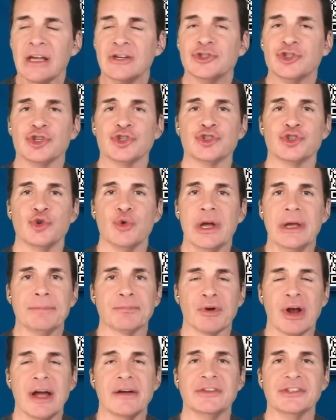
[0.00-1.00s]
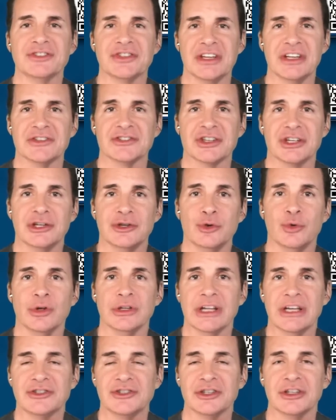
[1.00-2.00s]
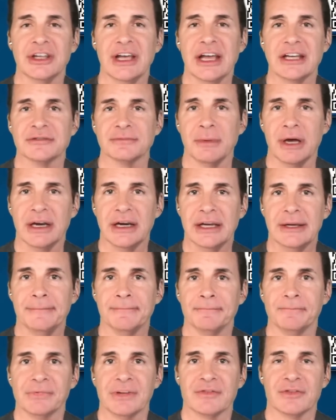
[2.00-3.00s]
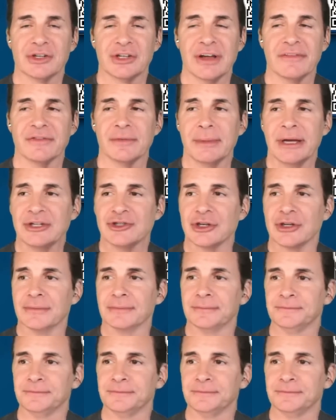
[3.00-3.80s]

to sue a private citizen who allegedly has money for defamation.